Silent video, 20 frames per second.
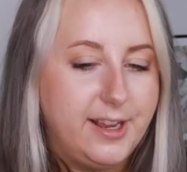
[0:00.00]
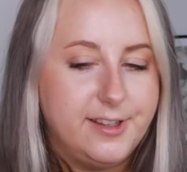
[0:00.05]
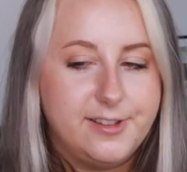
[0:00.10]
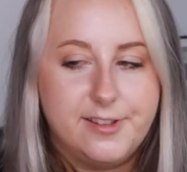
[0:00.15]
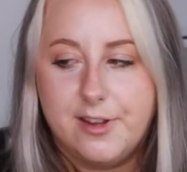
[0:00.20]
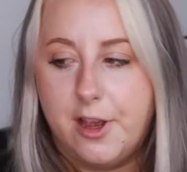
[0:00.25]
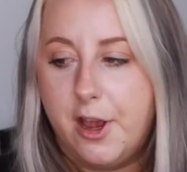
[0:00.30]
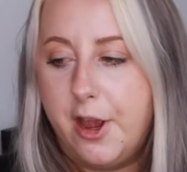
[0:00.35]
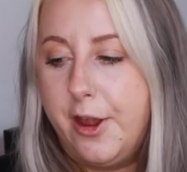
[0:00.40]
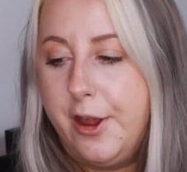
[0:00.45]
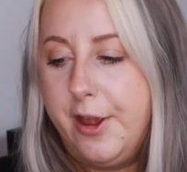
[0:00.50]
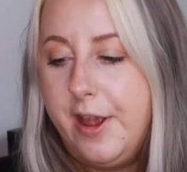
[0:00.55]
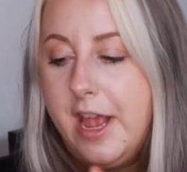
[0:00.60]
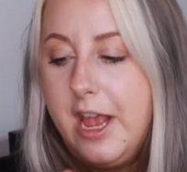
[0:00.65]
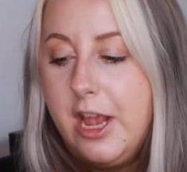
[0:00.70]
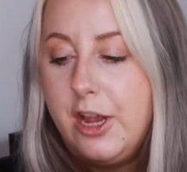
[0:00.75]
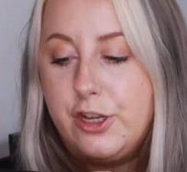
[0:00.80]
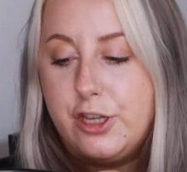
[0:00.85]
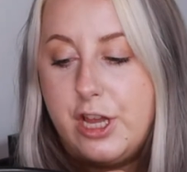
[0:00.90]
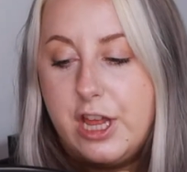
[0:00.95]
So,
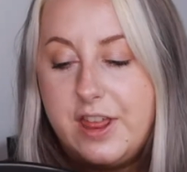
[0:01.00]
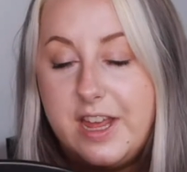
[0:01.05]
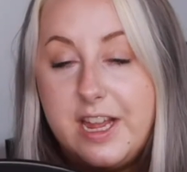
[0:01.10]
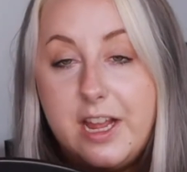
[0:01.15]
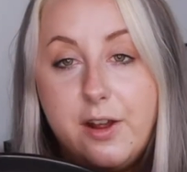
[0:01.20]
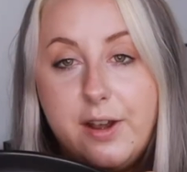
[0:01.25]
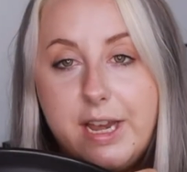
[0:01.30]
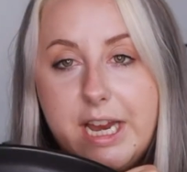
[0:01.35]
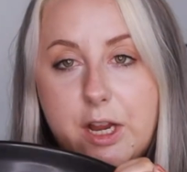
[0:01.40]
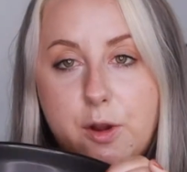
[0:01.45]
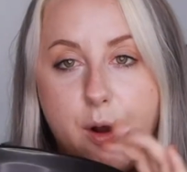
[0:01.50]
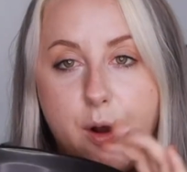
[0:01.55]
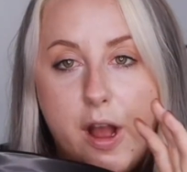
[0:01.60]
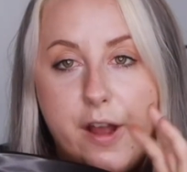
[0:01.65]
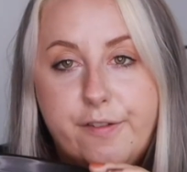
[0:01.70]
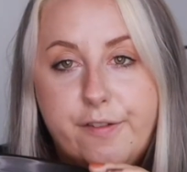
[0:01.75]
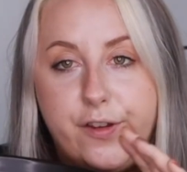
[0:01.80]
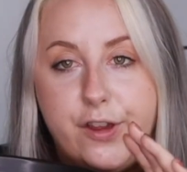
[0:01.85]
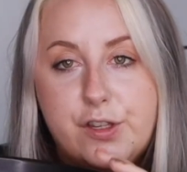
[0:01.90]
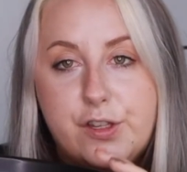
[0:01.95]
because I think I need quite
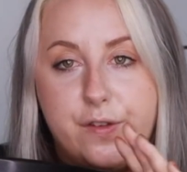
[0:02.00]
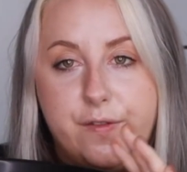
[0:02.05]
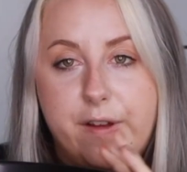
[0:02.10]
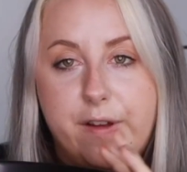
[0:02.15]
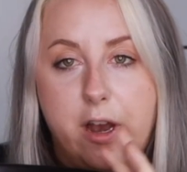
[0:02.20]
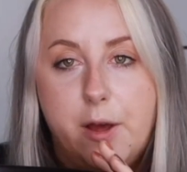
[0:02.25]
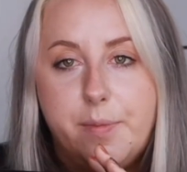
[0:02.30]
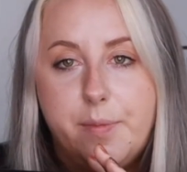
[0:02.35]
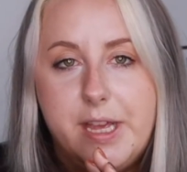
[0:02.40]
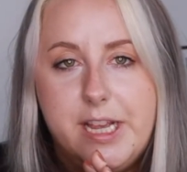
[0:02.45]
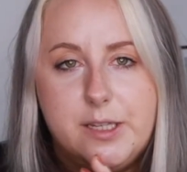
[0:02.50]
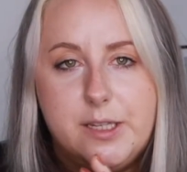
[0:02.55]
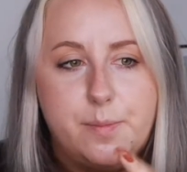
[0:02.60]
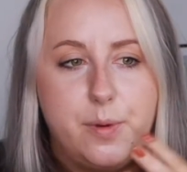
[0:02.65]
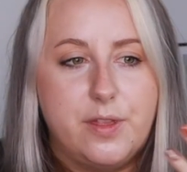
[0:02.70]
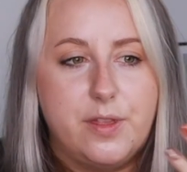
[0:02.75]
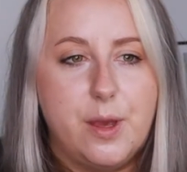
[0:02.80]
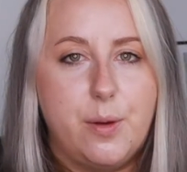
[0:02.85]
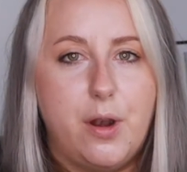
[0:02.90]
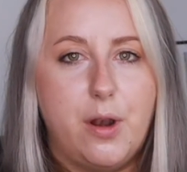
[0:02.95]
a few to fill up these,
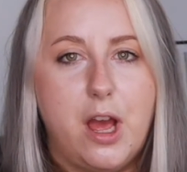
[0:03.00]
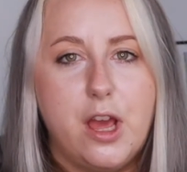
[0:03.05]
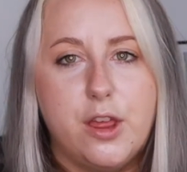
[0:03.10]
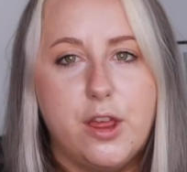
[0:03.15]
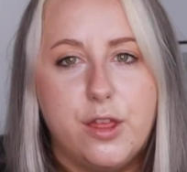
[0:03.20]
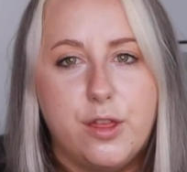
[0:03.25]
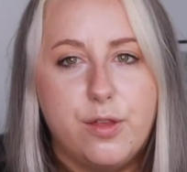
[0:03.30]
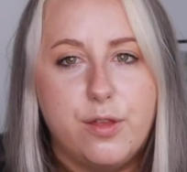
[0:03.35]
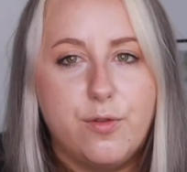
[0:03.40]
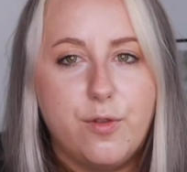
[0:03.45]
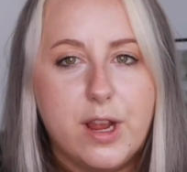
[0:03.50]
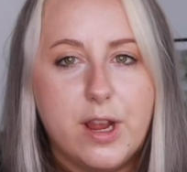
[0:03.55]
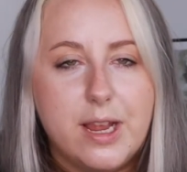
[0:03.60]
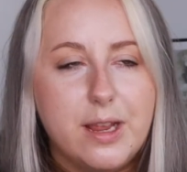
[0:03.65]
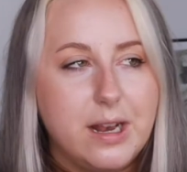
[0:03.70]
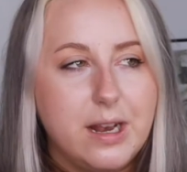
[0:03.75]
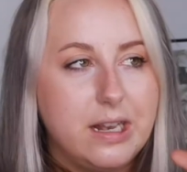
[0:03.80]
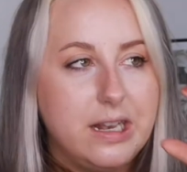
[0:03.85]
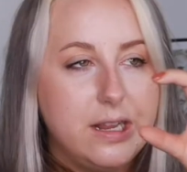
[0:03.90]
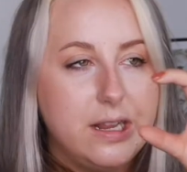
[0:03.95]
but there were like
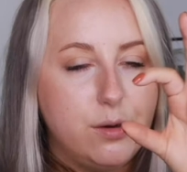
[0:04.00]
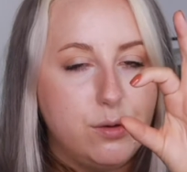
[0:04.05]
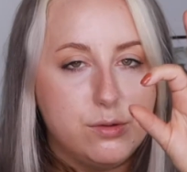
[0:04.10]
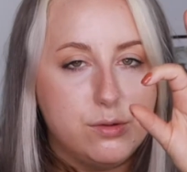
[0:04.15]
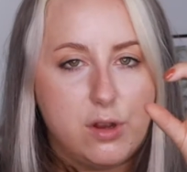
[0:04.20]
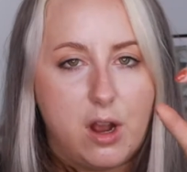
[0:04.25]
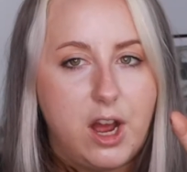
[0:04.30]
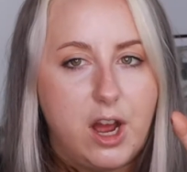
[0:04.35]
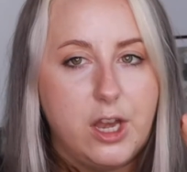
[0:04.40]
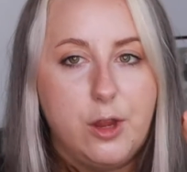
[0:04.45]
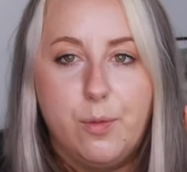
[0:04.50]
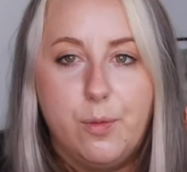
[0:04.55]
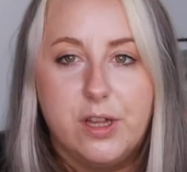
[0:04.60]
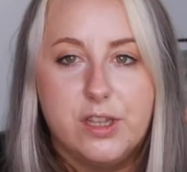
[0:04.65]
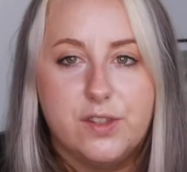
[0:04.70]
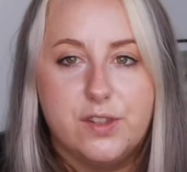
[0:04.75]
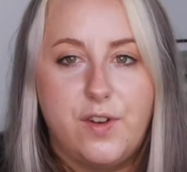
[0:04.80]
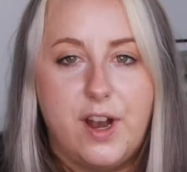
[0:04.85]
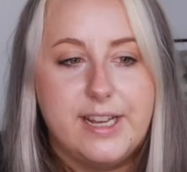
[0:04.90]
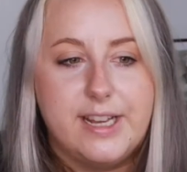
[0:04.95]
three little tiny
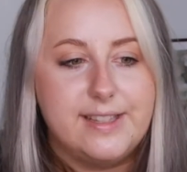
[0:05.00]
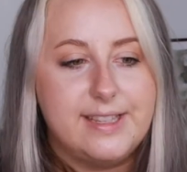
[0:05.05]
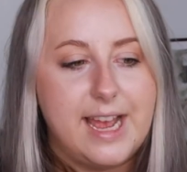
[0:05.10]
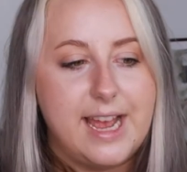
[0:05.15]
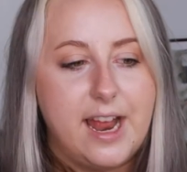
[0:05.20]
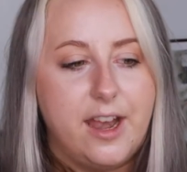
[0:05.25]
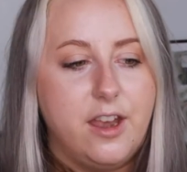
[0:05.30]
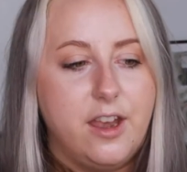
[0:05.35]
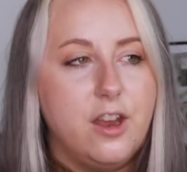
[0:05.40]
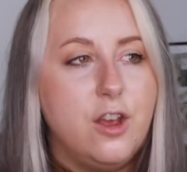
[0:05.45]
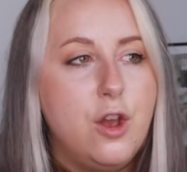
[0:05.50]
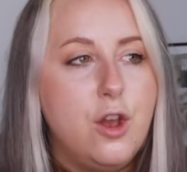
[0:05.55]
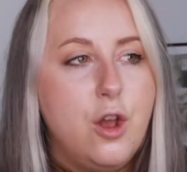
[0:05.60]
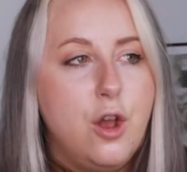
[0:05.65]
ones for like £10